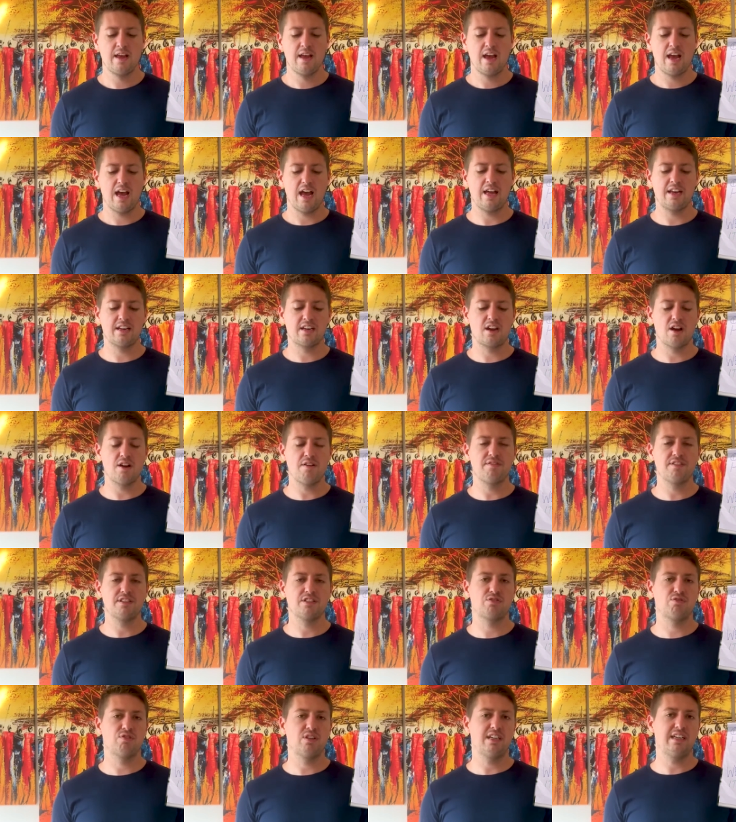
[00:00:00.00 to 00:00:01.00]
And
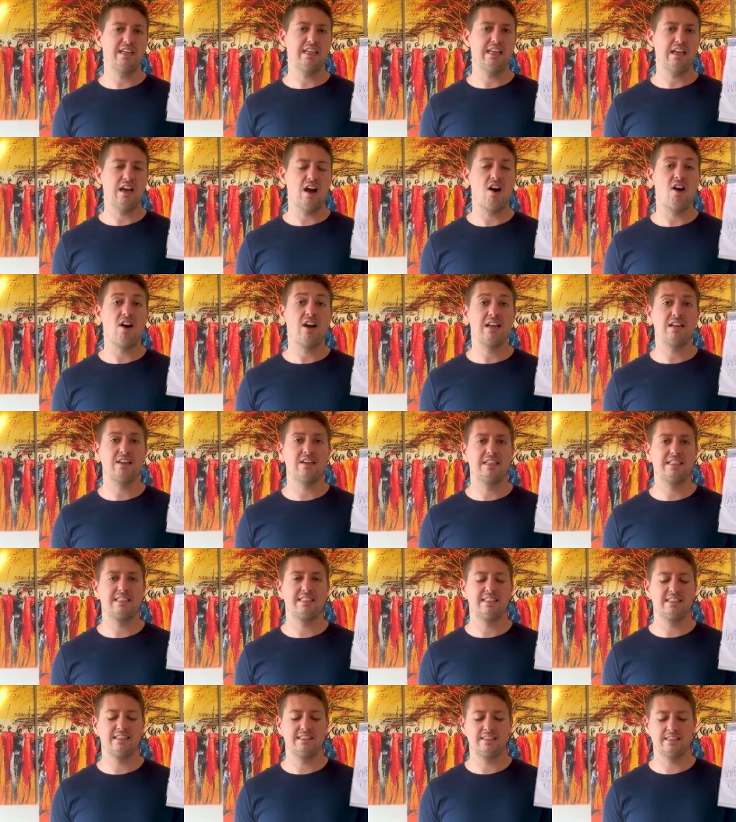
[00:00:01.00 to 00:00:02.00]
COVID's really
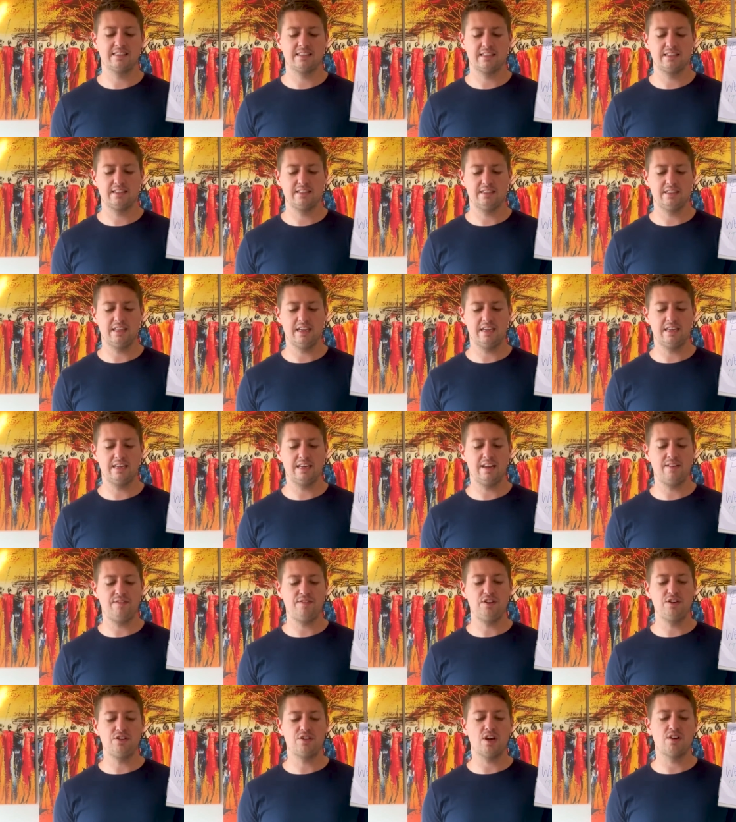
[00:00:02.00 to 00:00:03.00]
highlighted that
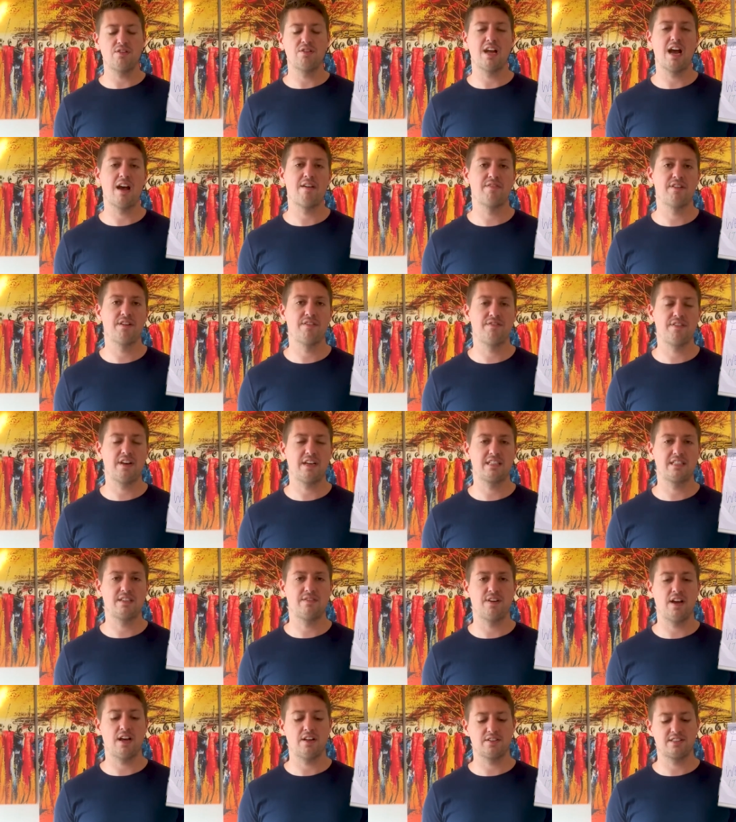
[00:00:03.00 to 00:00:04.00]
if you don't have an
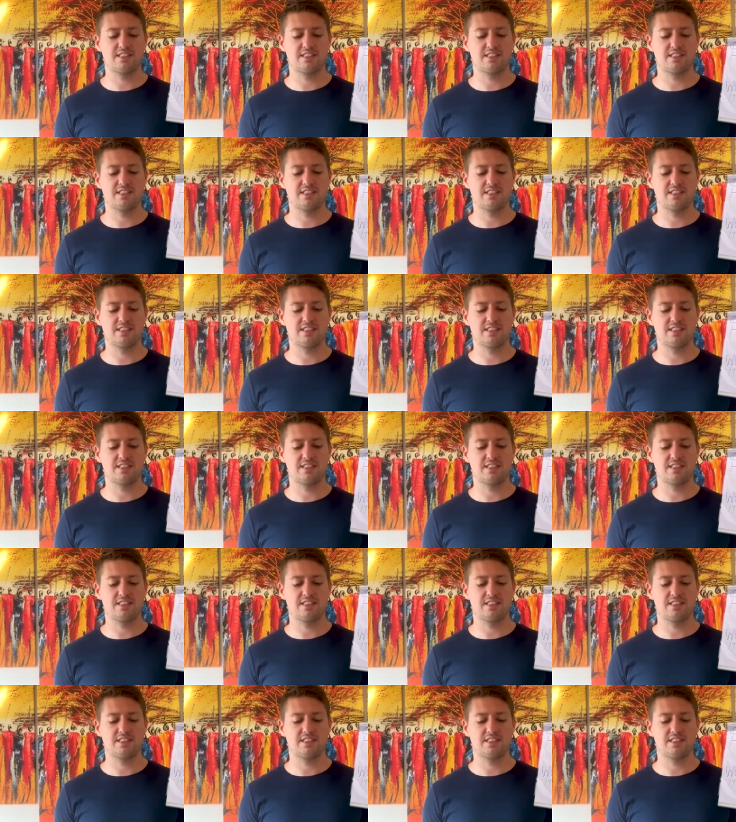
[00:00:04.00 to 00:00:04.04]
effective health